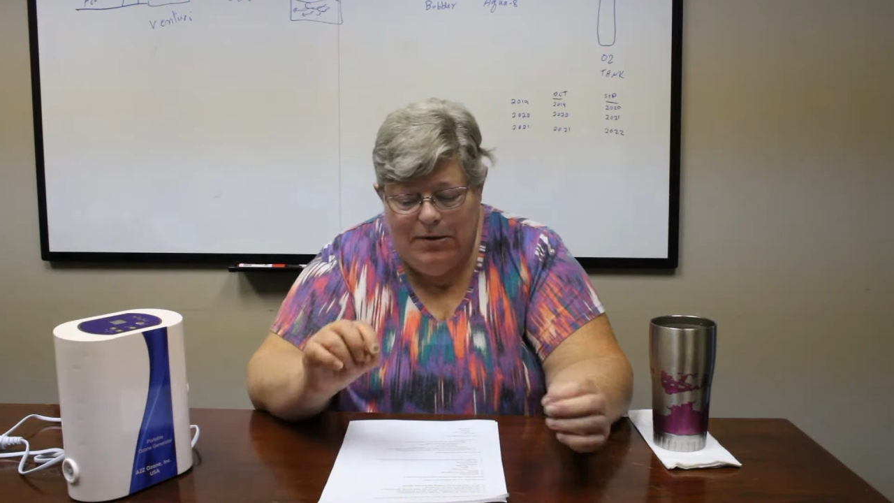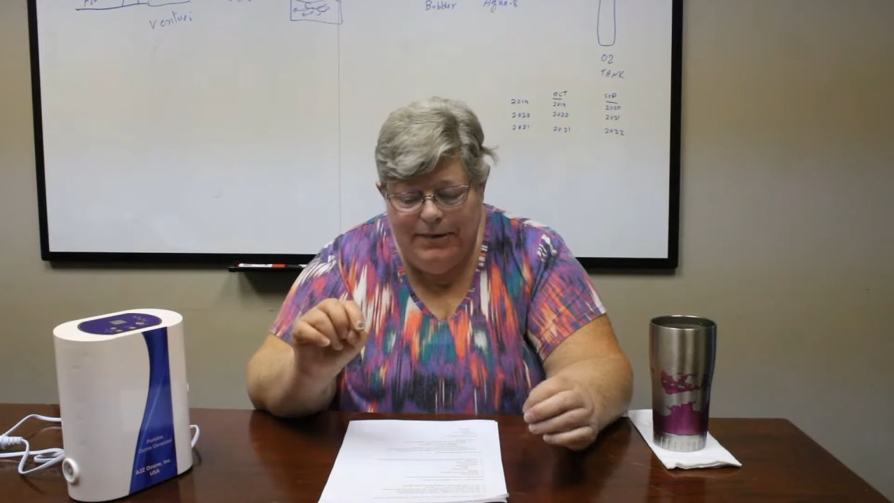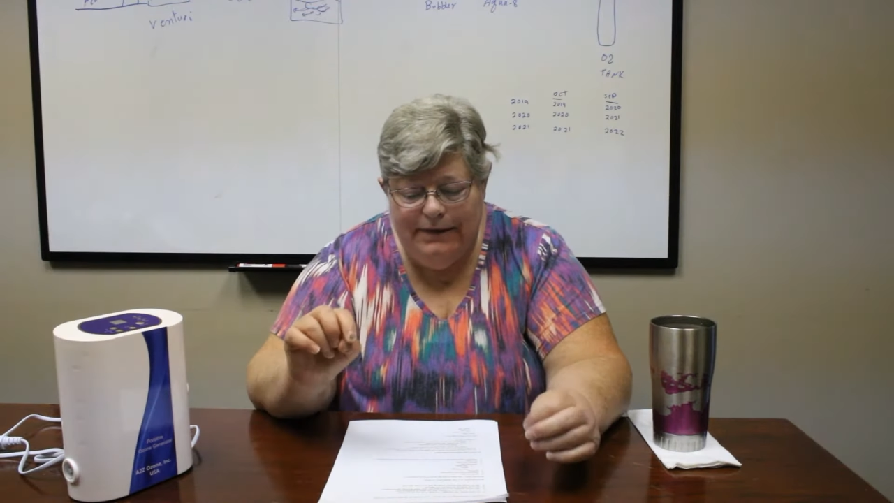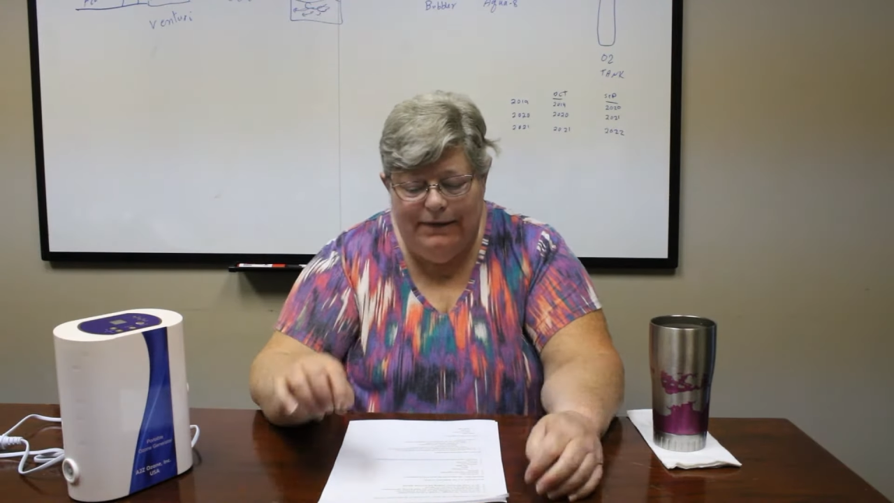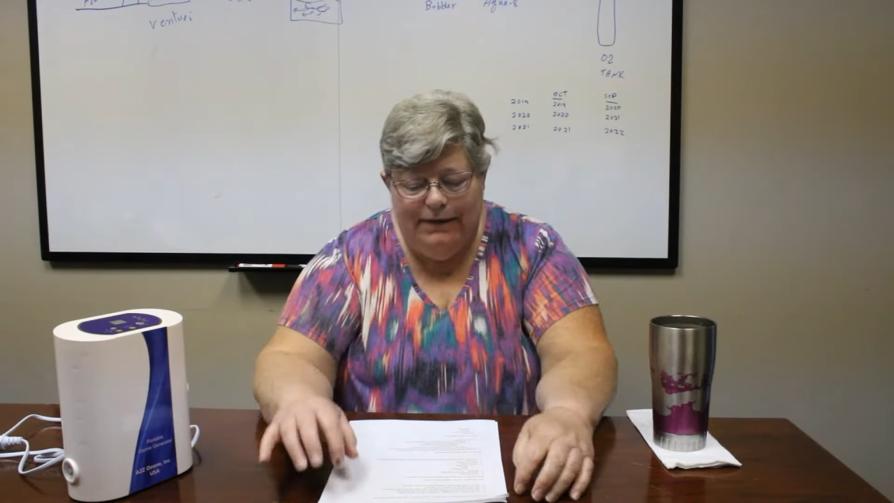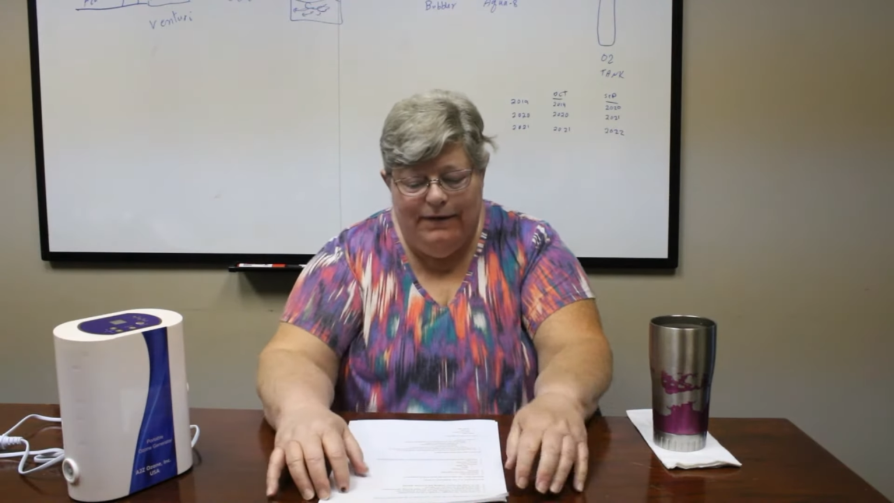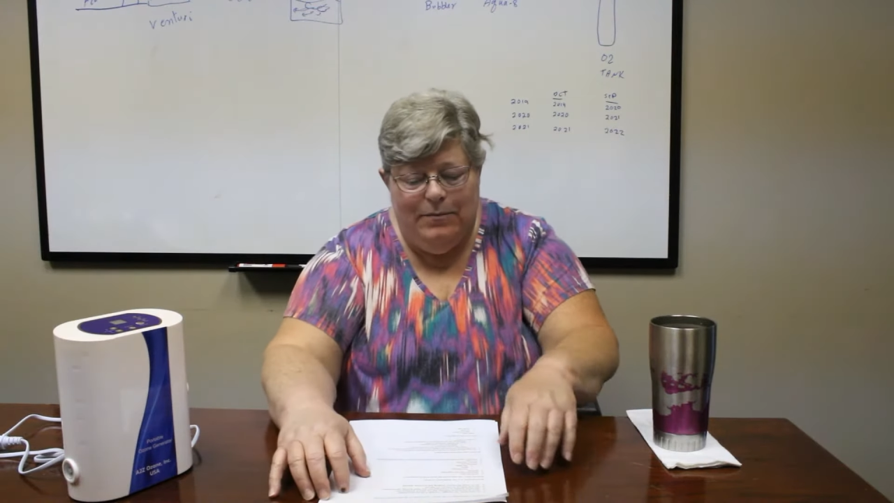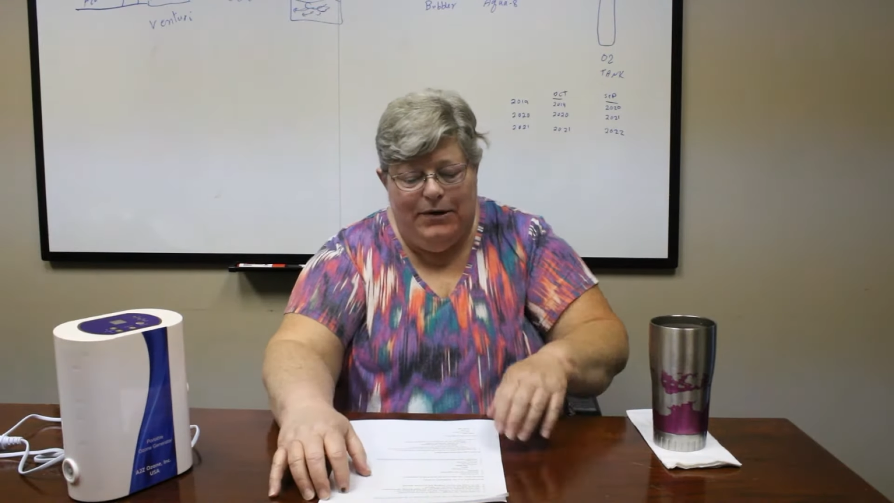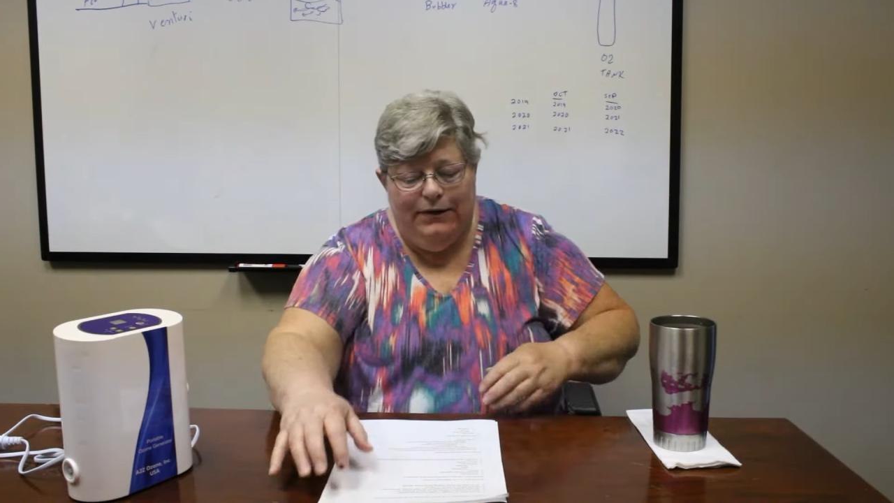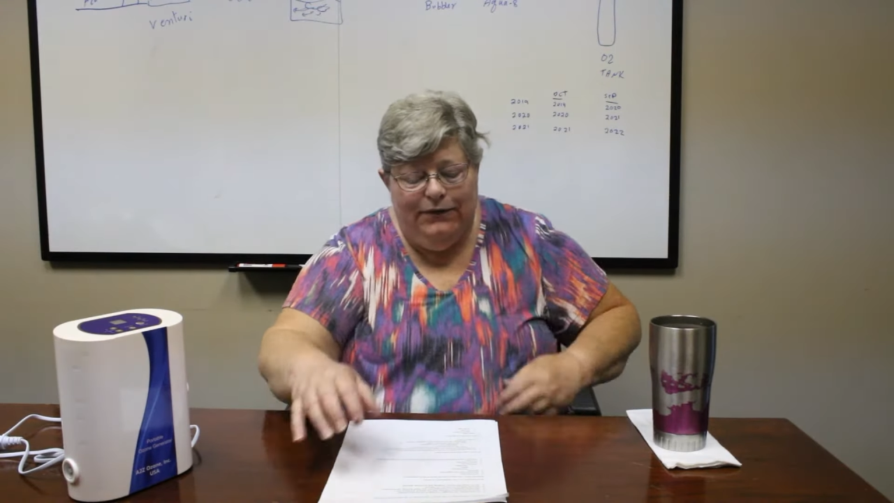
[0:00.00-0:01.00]
Business
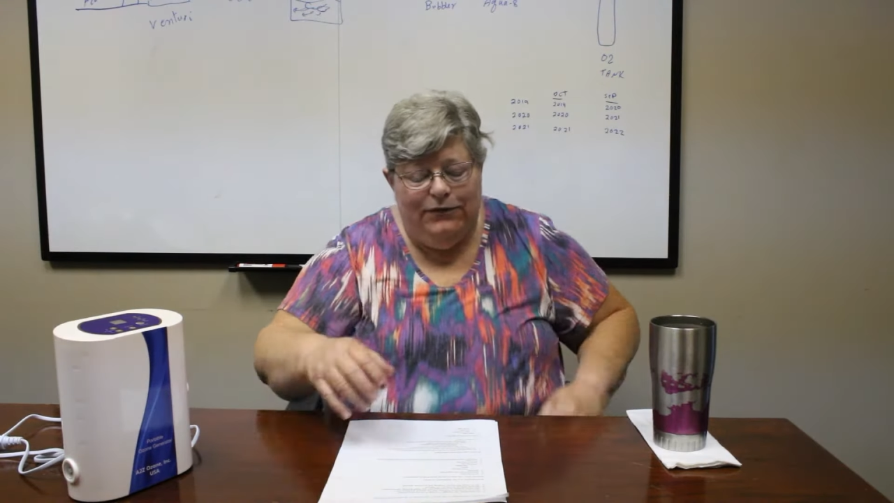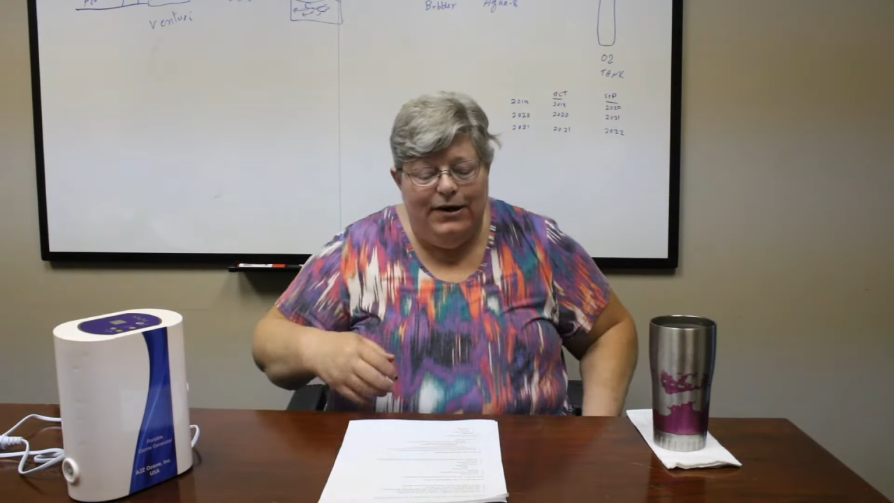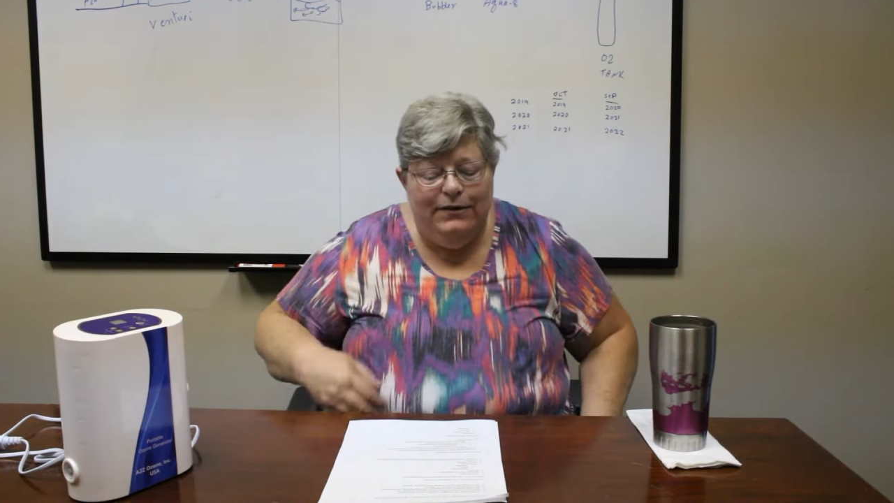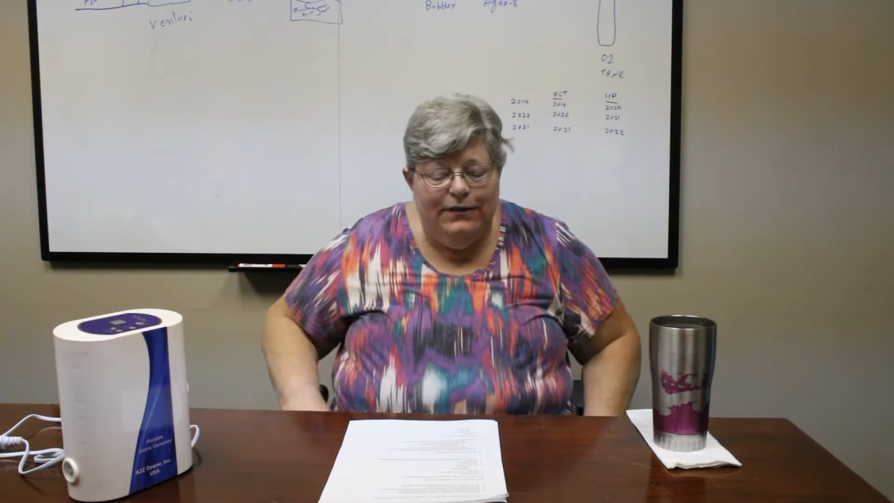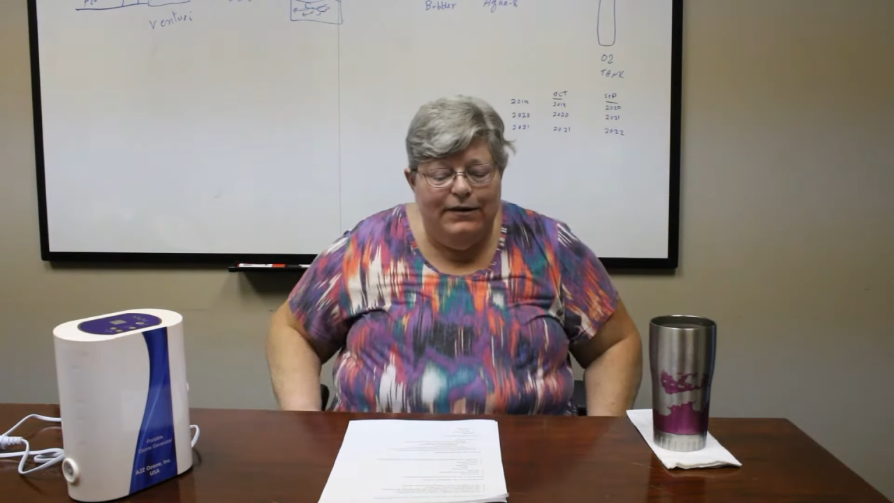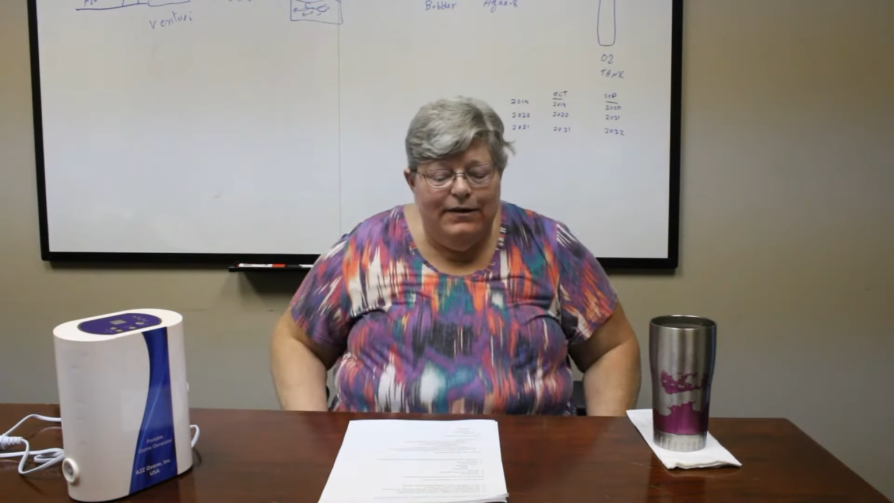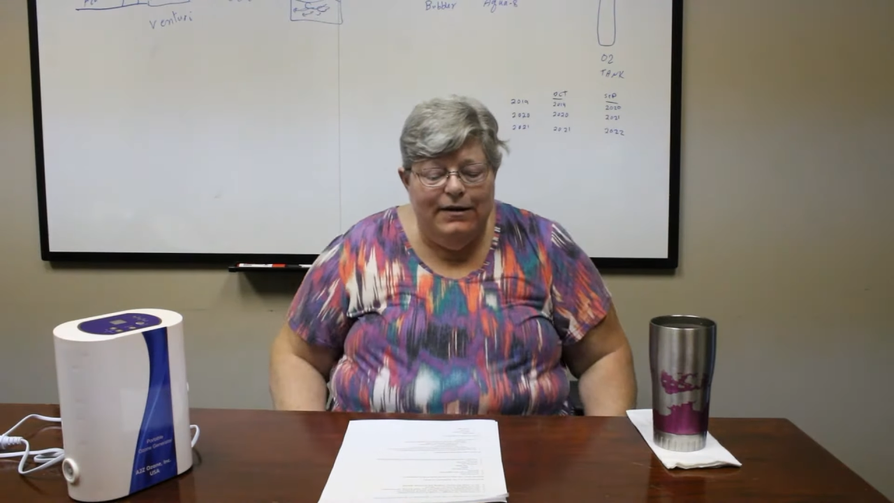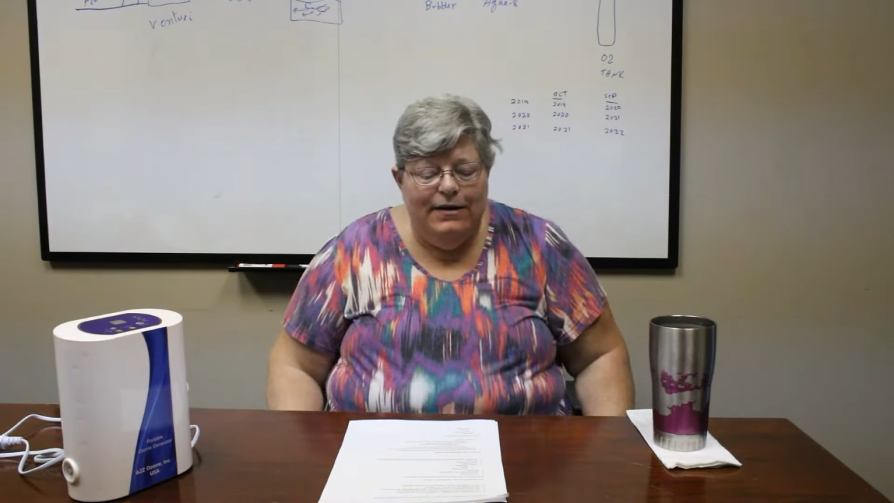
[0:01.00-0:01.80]
Administration.